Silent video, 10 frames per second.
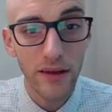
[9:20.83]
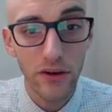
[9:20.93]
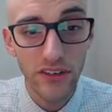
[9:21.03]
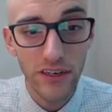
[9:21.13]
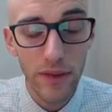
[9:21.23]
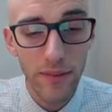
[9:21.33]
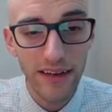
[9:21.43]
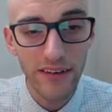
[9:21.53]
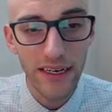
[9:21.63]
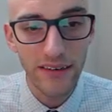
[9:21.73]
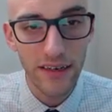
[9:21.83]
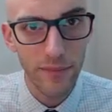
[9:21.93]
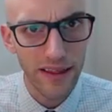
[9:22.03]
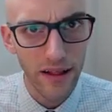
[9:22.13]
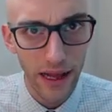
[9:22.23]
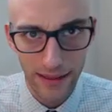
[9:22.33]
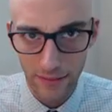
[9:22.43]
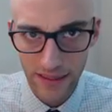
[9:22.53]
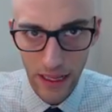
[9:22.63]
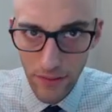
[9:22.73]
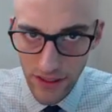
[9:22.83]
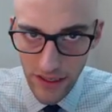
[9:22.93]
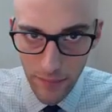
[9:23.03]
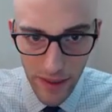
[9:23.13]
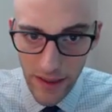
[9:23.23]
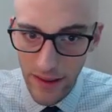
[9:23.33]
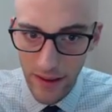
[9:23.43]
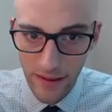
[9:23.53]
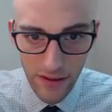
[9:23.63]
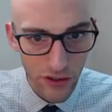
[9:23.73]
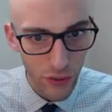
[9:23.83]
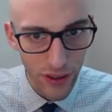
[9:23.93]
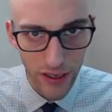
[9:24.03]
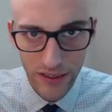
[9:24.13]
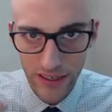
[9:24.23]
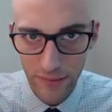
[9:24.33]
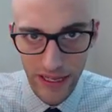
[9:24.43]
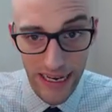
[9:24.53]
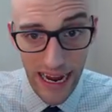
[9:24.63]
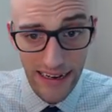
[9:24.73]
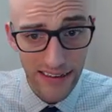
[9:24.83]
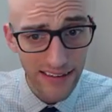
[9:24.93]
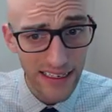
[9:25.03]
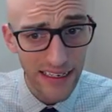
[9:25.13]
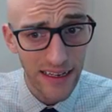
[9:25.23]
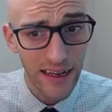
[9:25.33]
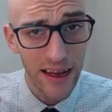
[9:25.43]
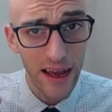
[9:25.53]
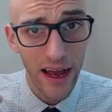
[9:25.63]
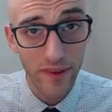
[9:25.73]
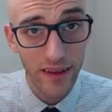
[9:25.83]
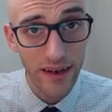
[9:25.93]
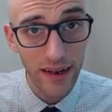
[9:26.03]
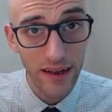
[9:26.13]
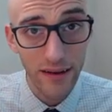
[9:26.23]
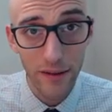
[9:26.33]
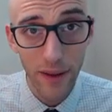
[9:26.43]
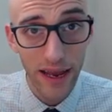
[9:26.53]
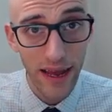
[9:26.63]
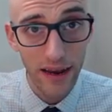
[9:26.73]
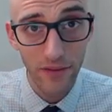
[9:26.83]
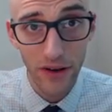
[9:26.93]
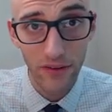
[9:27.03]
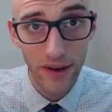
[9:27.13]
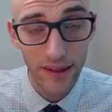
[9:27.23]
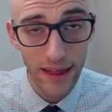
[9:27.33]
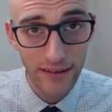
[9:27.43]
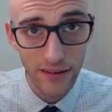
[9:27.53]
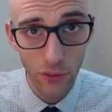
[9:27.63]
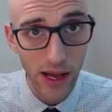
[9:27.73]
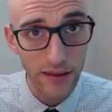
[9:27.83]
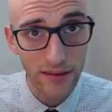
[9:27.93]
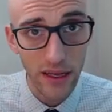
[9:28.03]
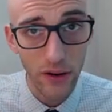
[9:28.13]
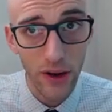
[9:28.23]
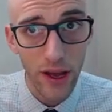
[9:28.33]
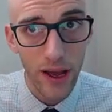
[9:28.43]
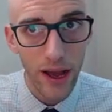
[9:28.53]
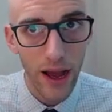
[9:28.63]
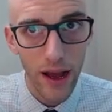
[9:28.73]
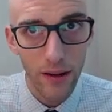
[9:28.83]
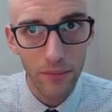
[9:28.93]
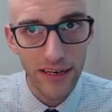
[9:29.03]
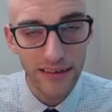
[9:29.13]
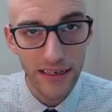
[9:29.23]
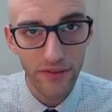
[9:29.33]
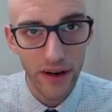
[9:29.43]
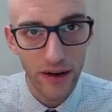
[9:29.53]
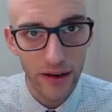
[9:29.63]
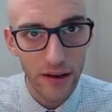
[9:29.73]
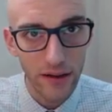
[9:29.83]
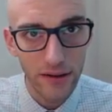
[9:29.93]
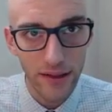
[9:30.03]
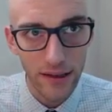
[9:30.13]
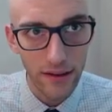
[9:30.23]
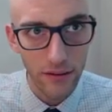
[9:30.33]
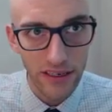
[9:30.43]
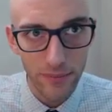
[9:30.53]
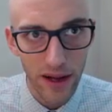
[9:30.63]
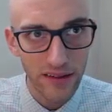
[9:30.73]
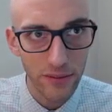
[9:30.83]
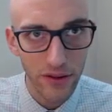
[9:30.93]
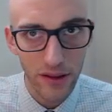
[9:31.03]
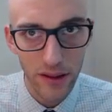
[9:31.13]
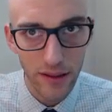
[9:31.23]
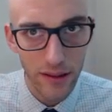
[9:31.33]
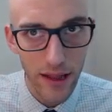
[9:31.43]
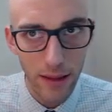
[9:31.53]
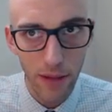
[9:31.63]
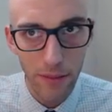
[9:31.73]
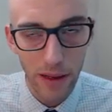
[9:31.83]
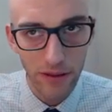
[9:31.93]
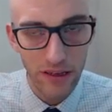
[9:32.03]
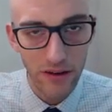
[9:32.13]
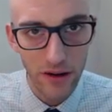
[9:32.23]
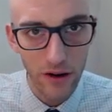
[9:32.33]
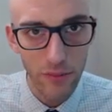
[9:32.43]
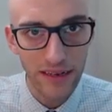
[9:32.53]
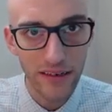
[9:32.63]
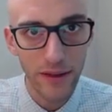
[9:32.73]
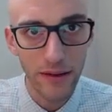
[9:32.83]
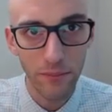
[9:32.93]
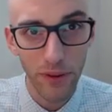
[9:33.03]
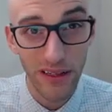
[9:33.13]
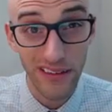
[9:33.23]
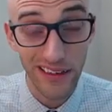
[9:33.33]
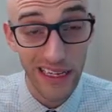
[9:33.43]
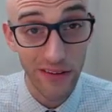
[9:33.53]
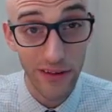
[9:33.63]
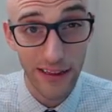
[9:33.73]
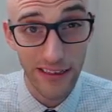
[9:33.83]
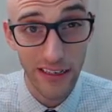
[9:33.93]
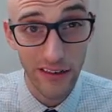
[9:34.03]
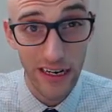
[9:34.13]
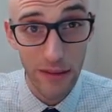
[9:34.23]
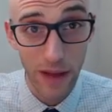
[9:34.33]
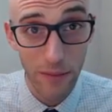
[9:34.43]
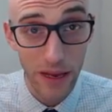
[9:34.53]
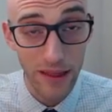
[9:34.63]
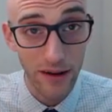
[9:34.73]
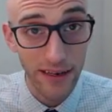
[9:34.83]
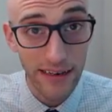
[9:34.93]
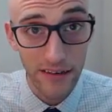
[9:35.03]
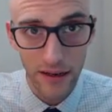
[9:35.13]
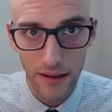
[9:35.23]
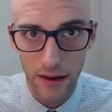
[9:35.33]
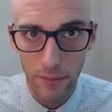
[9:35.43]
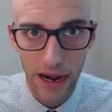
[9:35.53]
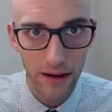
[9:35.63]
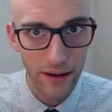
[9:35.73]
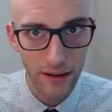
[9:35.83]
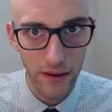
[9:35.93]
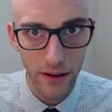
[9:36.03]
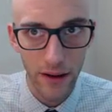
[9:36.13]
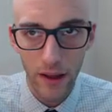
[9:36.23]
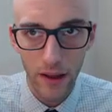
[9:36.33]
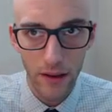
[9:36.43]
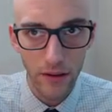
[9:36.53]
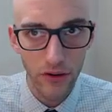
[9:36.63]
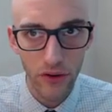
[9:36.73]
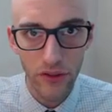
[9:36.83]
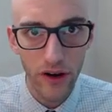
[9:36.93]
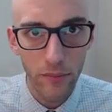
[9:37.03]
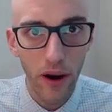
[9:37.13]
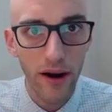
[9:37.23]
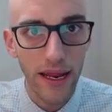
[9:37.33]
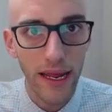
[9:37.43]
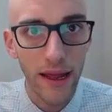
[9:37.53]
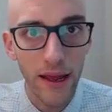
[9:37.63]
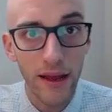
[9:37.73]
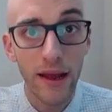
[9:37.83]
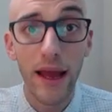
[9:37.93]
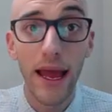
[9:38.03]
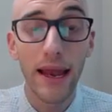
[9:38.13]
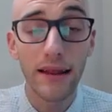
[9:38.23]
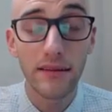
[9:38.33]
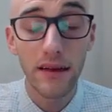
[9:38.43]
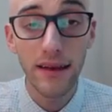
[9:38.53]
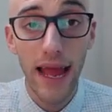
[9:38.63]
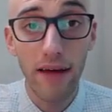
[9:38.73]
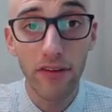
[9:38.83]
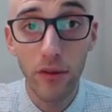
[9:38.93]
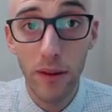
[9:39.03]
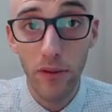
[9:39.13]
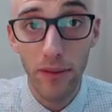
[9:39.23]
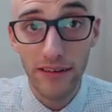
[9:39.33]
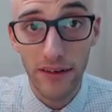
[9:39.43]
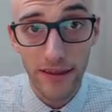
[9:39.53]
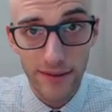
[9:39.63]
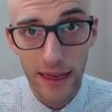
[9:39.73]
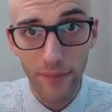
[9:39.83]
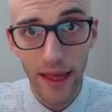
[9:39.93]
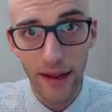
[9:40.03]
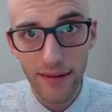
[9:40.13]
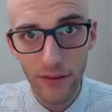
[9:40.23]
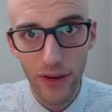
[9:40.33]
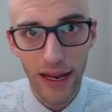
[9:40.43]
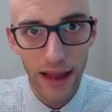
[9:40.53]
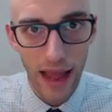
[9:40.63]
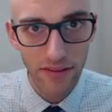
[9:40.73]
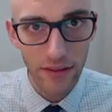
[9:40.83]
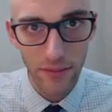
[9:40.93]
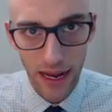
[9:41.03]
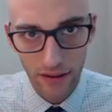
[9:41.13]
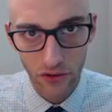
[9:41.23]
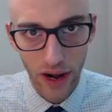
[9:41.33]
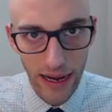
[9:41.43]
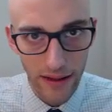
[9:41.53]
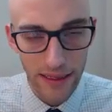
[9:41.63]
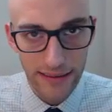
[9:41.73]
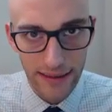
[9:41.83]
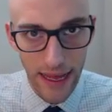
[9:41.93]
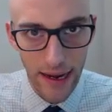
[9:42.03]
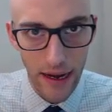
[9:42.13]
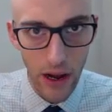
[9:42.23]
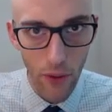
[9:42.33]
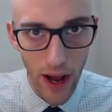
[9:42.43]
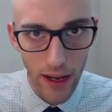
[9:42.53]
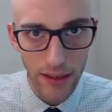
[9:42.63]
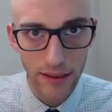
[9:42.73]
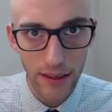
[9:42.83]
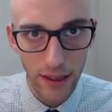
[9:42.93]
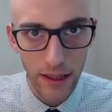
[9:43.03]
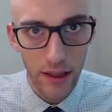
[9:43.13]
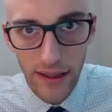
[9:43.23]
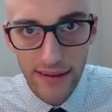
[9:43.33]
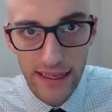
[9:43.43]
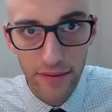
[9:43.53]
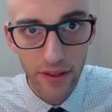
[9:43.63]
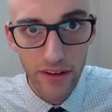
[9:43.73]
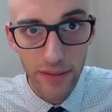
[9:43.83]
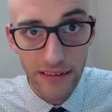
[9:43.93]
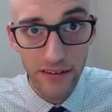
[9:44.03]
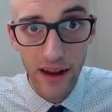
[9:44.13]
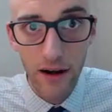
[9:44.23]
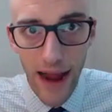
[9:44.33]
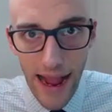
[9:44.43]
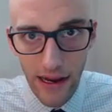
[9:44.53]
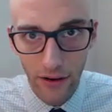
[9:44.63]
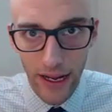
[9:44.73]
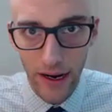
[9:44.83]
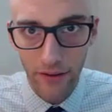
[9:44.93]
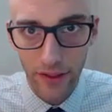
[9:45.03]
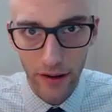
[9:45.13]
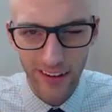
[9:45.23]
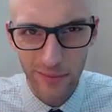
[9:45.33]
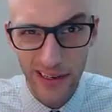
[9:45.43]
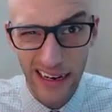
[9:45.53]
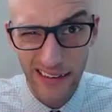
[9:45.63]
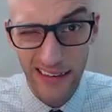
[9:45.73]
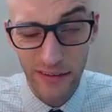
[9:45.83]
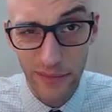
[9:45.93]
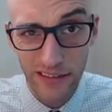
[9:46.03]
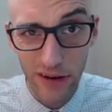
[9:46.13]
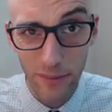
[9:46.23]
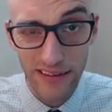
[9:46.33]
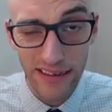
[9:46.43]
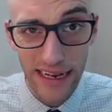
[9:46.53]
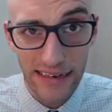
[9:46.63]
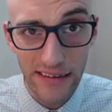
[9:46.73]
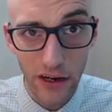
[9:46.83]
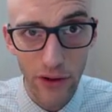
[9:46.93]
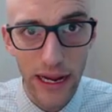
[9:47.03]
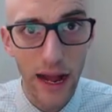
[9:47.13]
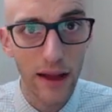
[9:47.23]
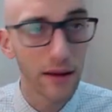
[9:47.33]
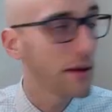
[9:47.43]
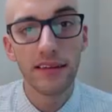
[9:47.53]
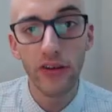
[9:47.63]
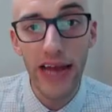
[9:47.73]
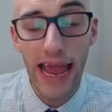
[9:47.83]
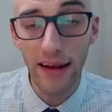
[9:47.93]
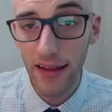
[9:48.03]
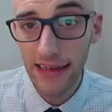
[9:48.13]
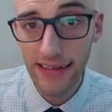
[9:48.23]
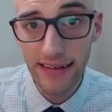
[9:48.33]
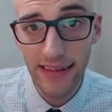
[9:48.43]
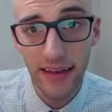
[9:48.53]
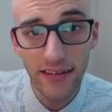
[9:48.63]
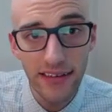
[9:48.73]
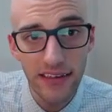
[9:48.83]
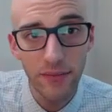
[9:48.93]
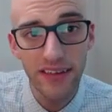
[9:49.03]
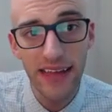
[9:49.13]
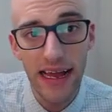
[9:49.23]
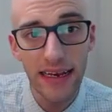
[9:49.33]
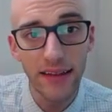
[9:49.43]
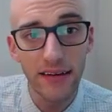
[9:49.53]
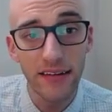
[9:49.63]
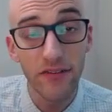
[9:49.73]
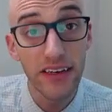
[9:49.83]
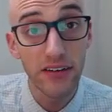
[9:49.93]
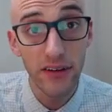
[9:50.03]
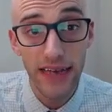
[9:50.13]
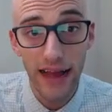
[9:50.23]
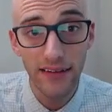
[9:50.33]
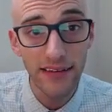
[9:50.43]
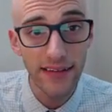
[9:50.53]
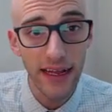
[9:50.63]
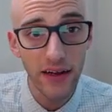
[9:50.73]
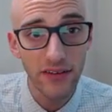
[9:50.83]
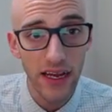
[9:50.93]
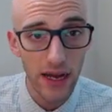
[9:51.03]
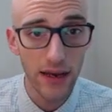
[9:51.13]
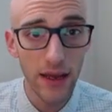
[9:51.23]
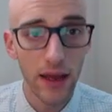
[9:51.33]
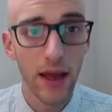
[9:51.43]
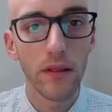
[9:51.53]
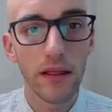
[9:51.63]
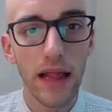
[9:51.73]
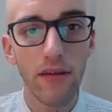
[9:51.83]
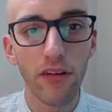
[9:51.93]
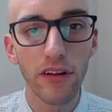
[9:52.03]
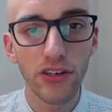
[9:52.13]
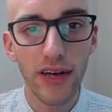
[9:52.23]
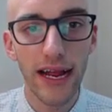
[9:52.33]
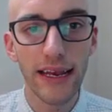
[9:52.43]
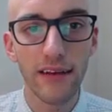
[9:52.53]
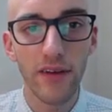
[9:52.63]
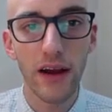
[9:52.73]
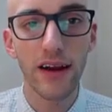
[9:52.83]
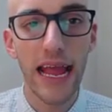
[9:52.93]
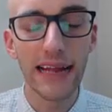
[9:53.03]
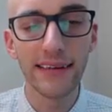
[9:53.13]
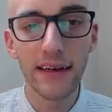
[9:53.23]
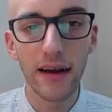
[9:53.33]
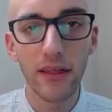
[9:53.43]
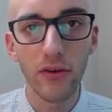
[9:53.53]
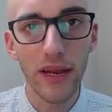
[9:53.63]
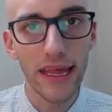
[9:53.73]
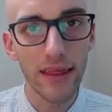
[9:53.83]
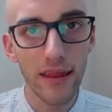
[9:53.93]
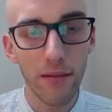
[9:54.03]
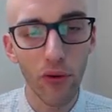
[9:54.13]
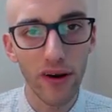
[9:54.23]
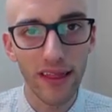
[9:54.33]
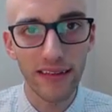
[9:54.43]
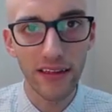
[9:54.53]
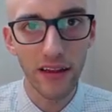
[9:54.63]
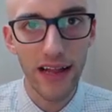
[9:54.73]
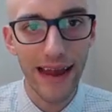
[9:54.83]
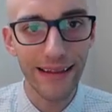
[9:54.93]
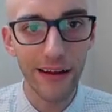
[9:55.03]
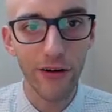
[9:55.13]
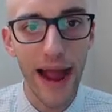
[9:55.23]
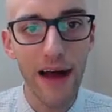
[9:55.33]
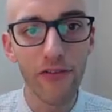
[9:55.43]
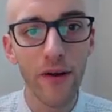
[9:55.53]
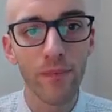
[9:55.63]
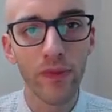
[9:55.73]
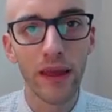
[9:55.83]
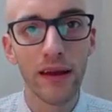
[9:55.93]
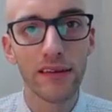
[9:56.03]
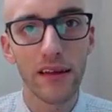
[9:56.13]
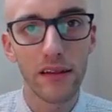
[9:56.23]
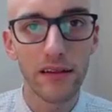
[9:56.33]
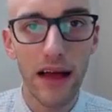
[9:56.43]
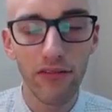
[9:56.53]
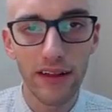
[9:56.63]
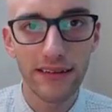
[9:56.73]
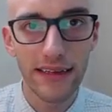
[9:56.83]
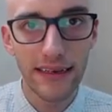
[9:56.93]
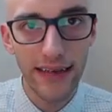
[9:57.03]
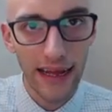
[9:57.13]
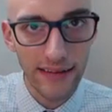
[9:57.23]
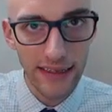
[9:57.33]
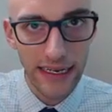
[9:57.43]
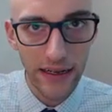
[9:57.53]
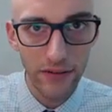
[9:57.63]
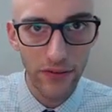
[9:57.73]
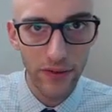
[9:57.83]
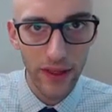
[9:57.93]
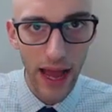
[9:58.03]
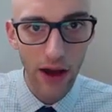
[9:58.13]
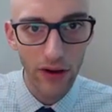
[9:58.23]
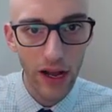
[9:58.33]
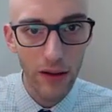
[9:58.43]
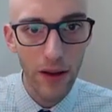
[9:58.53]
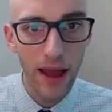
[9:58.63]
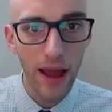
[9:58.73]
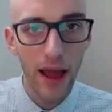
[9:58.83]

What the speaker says: So who should be measuring? Should it be the client themselves? Should it be the social worker? Should it be an agency? This can depend on a few different things as well. So potentially if they're an adult and they're responsible, they might be able to do their own measurement, but certainly with children, it might be their teacher or their parent or a neutral third party. And it's good to have two people measuring the same thing, because then we have some kind of triangulation that can go on to see if those measures are accurate or if there's potentially some misrepresentation going on. So in analyzing single system design, there's a visual analysis that goes on. Level, trend, and variation are three important things to look at the graph. So the level is the intensity of the outcome.